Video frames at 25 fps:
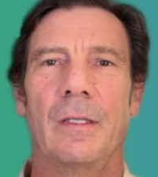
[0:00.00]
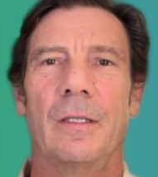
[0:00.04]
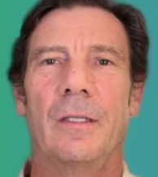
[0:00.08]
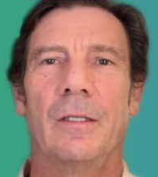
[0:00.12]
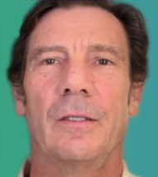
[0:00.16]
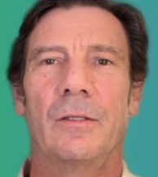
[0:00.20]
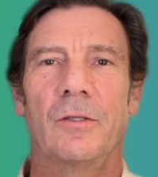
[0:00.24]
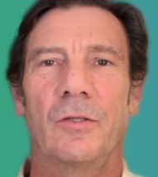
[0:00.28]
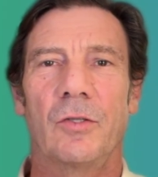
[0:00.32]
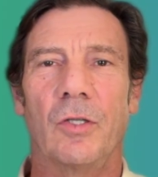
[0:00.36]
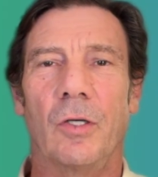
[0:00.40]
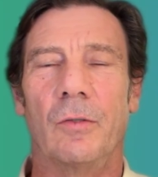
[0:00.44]

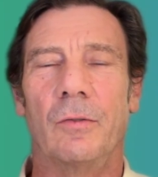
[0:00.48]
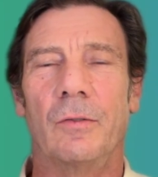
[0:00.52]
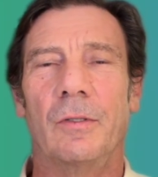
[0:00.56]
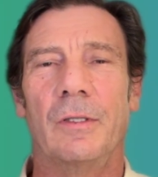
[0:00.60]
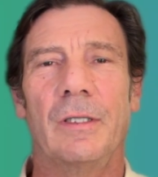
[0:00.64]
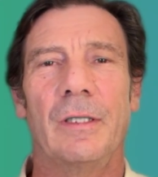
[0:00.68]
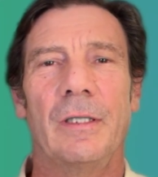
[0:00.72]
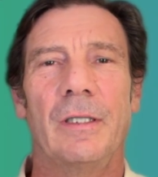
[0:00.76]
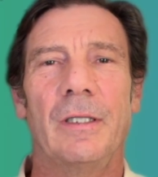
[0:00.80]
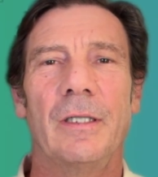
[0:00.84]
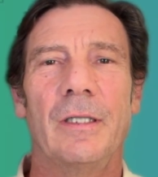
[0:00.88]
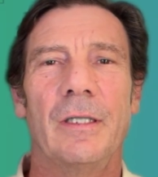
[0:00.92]
So
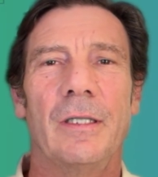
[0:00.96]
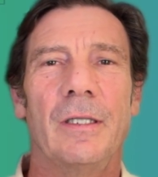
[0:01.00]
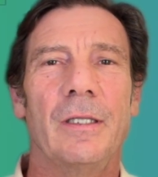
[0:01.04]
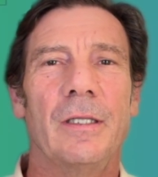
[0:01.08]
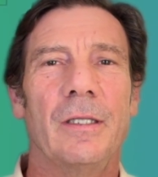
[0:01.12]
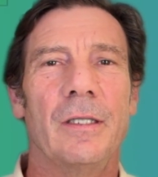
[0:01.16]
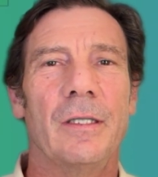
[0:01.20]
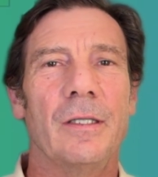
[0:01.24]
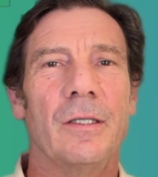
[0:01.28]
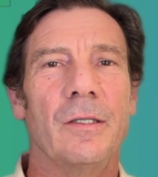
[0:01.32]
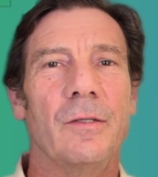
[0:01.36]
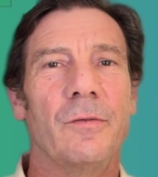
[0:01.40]

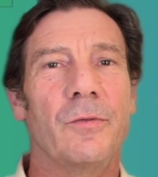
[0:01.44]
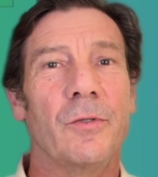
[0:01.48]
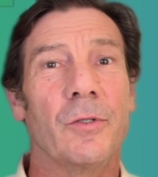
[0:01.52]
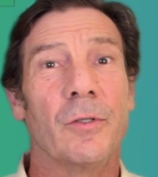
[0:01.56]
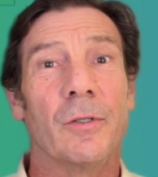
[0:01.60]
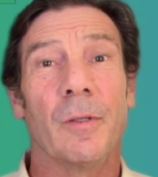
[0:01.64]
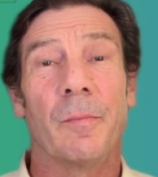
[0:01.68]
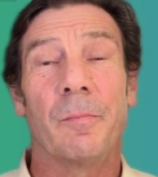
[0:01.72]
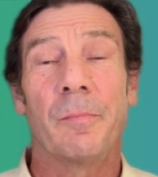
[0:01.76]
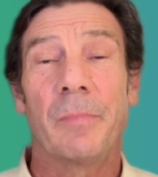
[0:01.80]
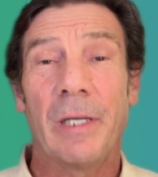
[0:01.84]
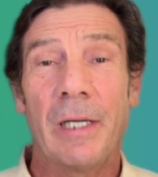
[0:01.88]
if
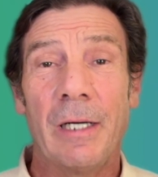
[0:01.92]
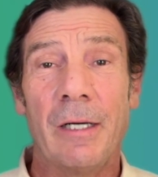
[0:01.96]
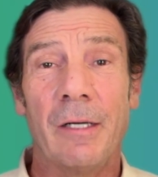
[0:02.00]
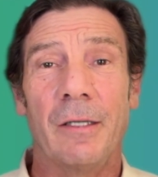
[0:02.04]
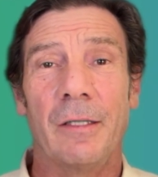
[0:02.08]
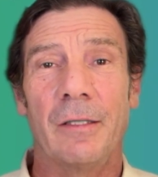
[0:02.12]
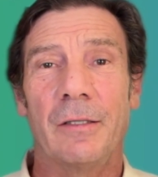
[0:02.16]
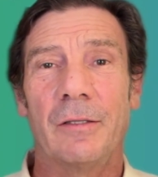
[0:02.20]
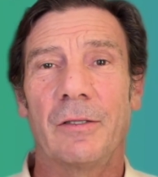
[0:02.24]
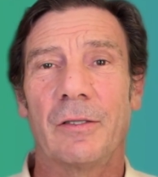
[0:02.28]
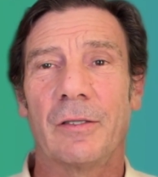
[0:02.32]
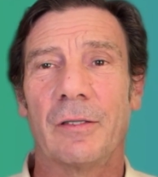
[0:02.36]
you're a
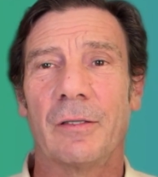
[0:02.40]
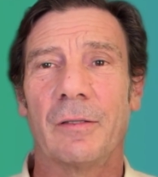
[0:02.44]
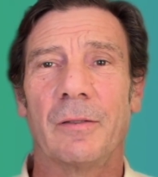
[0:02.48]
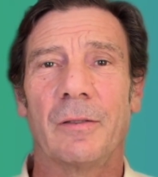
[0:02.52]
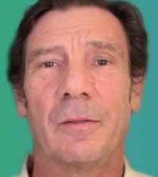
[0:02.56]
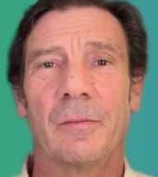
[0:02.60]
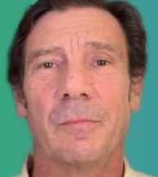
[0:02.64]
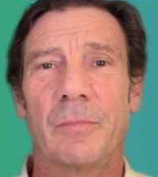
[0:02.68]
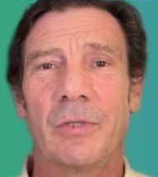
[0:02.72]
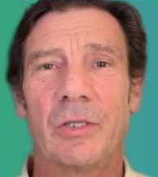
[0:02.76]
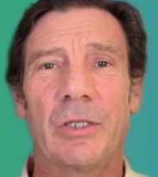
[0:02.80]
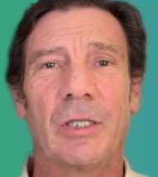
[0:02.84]
parent,
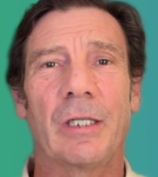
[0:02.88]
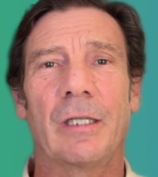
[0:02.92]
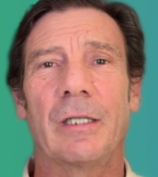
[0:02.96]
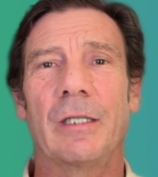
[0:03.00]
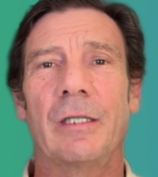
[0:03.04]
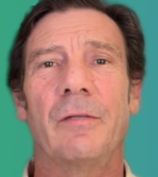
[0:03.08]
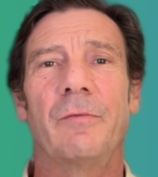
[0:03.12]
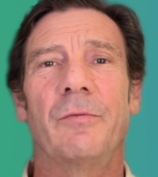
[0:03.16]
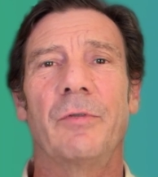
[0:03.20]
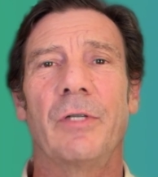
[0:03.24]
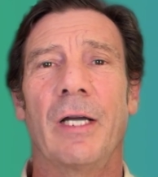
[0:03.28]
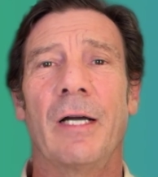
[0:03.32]

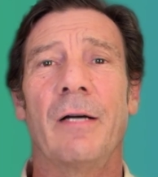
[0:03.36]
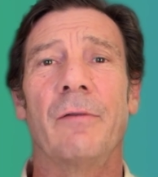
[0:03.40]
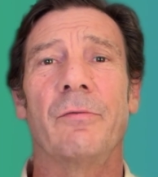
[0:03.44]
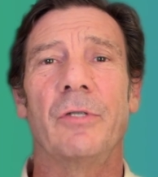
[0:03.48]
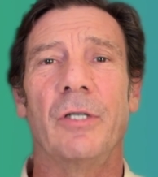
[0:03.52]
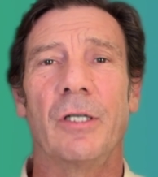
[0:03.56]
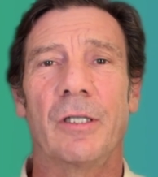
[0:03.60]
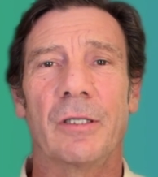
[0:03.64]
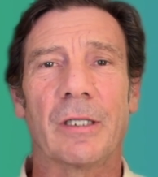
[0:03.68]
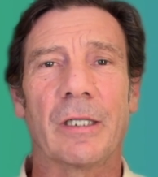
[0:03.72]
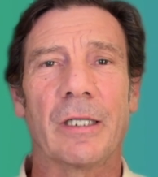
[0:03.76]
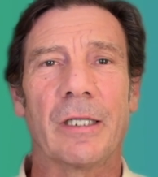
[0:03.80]
particularly if you have
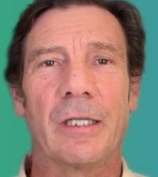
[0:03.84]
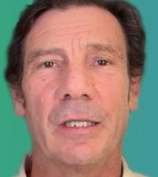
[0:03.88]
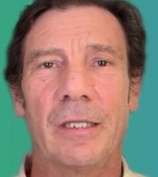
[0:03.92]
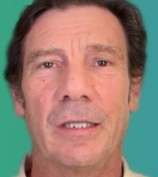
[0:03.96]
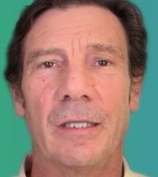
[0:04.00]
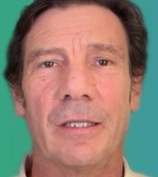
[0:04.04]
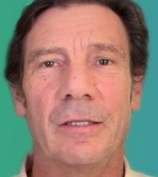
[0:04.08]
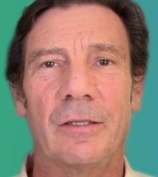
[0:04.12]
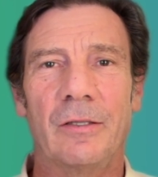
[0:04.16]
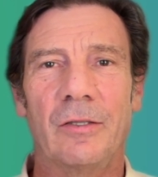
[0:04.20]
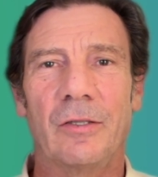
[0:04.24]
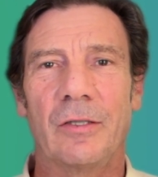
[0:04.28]
young
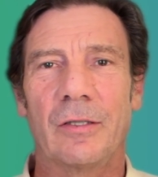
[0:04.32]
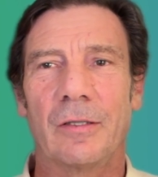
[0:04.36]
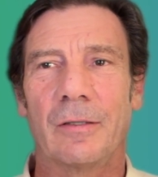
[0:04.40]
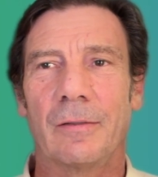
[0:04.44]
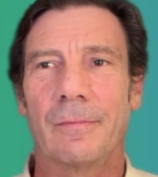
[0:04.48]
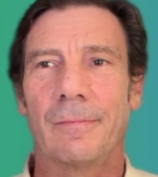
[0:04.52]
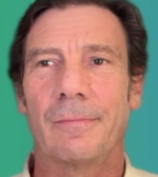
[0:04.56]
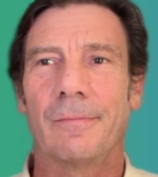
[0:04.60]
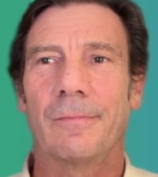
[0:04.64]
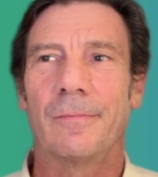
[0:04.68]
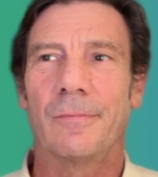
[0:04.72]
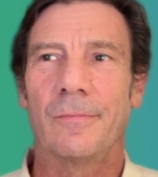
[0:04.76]
kids,
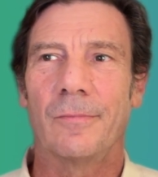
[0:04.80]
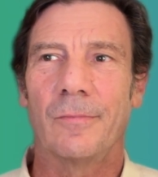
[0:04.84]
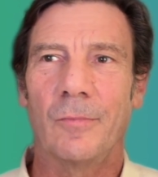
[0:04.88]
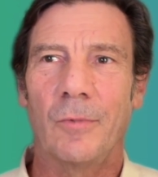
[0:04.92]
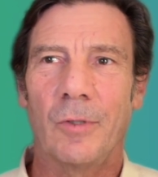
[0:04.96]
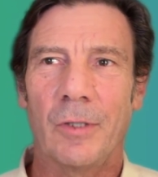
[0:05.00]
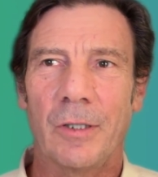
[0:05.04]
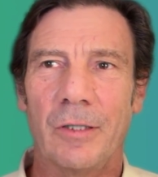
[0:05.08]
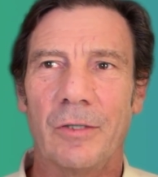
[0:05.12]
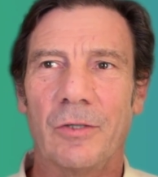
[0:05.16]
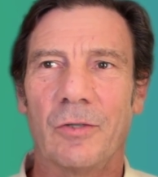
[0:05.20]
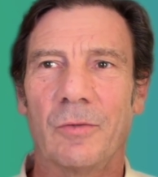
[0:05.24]

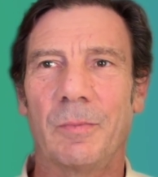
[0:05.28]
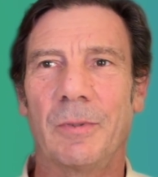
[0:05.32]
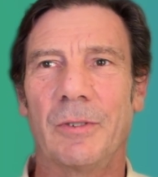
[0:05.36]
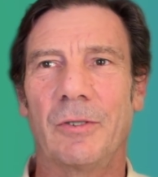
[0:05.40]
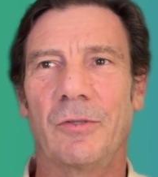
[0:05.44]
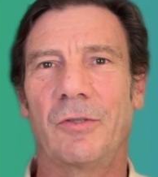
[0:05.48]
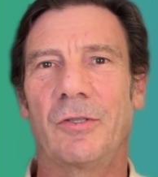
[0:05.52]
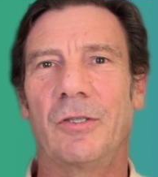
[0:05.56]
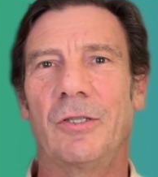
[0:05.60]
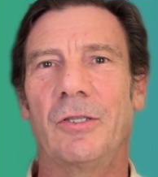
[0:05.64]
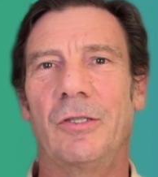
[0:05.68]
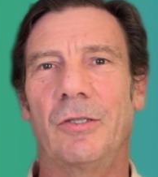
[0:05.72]
what are you
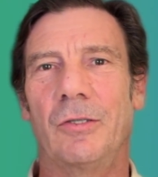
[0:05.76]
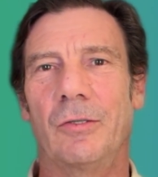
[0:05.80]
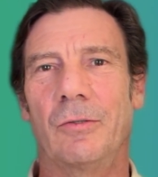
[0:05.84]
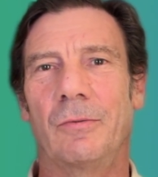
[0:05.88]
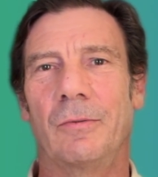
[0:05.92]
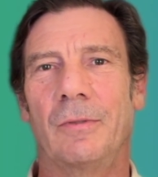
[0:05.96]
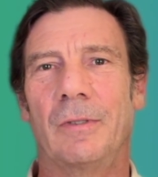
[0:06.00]
supposed to do?